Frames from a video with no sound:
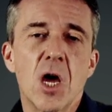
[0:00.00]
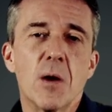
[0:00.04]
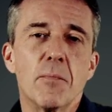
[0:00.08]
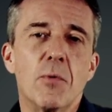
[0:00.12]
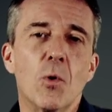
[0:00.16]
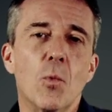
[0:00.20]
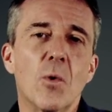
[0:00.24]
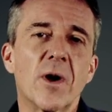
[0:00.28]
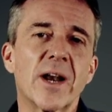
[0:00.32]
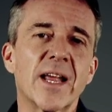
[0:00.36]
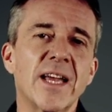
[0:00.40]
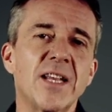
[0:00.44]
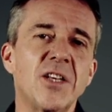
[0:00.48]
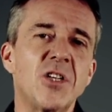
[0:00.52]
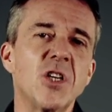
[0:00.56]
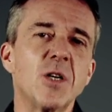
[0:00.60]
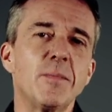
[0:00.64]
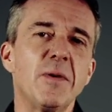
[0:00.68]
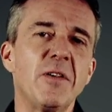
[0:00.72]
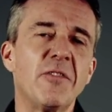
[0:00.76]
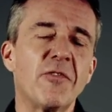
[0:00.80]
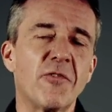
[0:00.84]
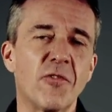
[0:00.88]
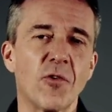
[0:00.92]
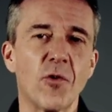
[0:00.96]
But what I do
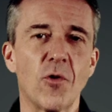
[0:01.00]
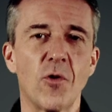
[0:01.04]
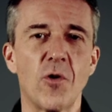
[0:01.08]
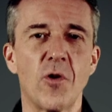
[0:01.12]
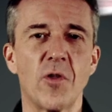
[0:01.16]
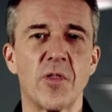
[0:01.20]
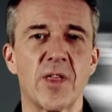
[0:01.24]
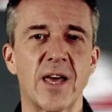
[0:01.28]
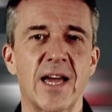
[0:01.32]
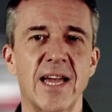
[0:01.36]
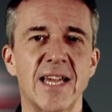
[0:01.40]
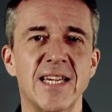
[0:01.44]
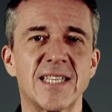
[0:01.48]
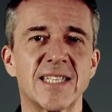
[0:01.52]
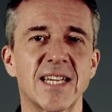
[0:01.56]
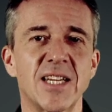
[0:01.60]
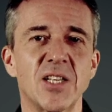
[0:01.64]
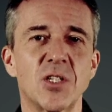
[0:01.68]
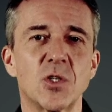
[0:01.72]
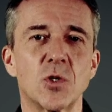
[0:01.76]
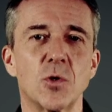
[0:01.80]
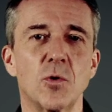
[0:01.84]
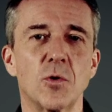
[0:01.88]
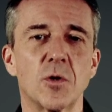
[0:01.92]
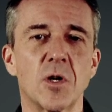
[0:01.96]
before that is I
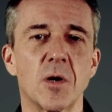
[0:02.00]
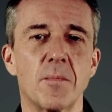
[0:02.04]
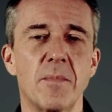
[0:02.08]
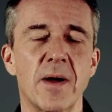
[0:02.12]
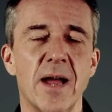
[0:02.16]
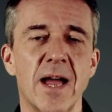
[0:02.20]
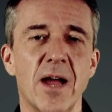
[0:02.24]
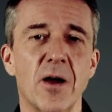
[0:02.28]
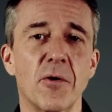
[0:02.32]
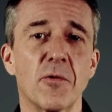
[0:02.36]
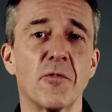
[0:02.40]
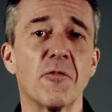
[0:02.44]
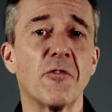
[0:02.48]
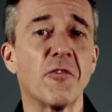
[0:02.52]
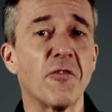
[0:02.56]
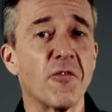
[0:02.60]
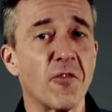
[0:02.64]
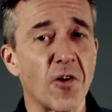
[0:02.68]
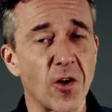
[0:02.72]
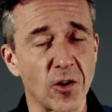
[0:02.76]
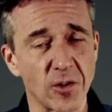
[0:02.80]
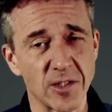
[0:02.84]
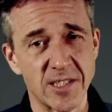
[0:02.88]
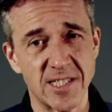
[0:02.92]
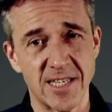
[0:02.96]
talk about
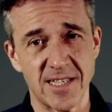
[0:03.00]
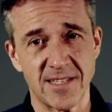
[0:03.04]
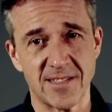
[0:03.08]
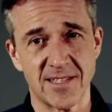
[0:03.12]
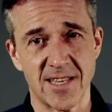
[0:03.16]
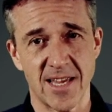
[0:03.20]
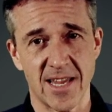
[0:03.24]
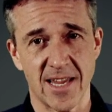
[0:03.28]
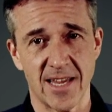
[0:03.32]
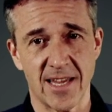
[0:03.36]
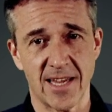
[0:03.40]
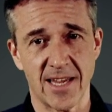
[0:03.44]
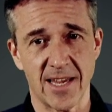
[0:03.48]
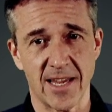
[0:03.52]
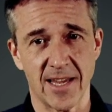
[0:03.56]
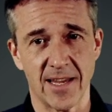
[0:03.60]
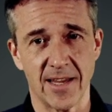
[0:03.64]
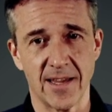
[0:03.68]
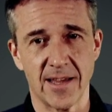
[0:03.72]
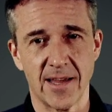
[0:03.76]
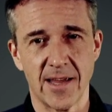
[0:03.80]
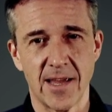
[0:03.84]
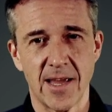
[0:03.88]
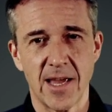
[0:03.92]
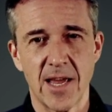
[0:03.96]
faulty thinking,
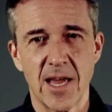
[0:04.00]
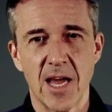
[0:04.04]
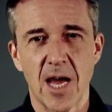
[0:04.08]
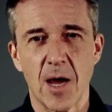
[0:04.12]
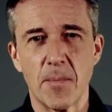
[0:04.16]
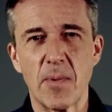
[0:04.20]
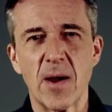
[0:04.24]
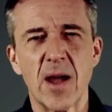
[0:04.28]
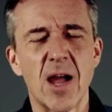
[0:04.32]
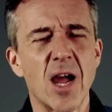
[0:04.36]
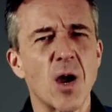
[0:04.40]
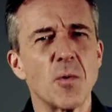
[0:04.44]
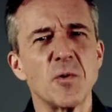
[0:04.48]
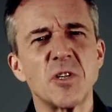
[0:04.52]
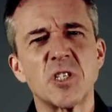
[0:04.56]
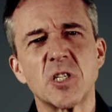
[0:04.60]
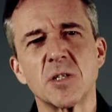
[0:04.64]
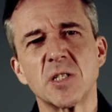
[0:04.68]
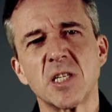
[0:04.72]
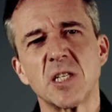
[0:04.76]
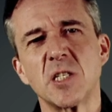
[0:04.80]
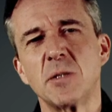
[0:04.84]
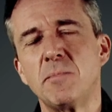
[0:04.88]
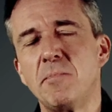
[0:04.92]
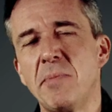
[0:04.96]
about how we
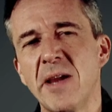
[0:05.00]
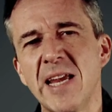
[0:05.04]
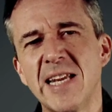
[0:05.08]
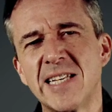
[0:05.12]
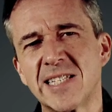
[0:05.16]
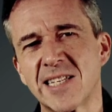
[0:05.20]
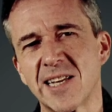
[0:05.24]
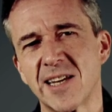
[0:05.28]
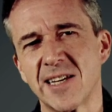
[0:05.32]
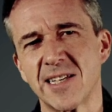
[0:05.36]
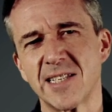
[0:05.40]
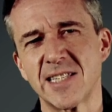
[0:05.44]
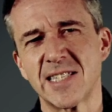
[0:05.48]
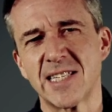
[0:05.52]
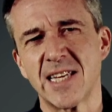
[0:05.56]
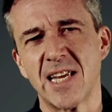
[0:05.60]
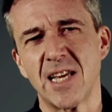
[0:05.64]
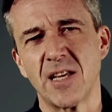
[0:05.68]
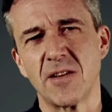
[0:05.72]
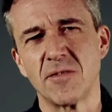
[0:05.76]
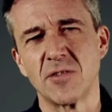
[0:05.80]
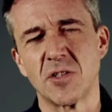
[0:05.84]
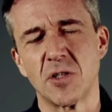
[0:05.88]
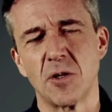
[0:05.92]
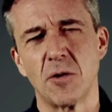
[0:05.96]
sometimes beat
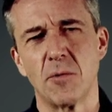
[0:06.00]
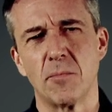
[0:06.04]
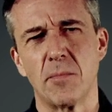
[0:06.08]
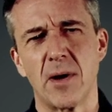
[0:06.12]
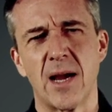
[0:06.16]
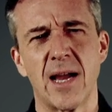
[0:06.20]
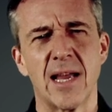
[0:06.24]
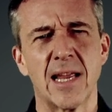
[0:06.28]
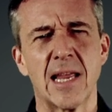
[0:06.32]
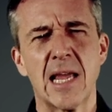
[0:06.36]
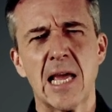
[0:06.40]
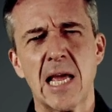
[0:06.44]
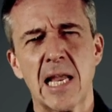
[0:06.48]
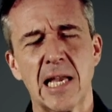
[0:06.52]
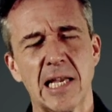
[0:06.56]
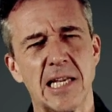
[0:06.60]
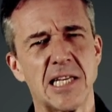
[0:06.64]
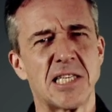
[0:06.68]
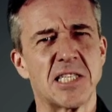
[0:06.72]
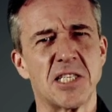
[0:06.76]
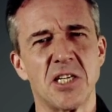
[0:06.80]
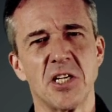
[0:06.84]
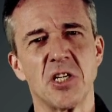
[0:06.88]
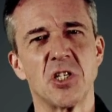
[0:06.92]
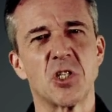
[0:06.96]
ourselves up by
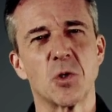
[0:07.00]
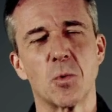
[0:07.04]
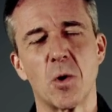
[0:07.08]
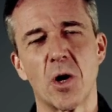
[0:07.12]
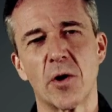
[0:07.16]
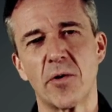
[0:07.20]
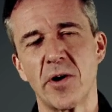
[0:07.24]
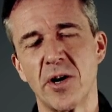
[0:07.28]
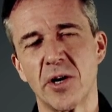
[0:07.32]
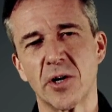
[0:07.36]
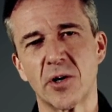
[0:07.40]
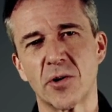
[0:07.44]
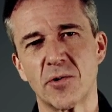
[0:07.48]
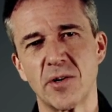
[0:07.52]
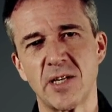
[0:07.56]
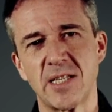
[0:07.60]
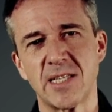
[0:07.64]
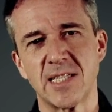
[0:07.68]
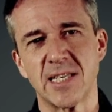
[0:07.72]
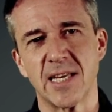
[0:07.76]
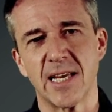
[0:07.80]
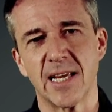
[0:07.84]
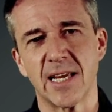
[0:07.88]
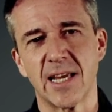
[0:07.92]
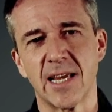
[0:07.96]
listening to our inner
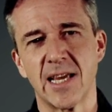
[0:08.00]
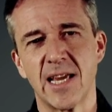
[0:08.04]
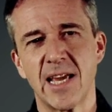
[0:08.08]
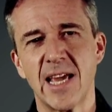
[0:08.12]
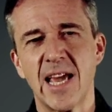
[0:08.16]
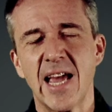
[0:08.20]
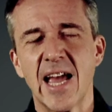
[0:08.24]
critic.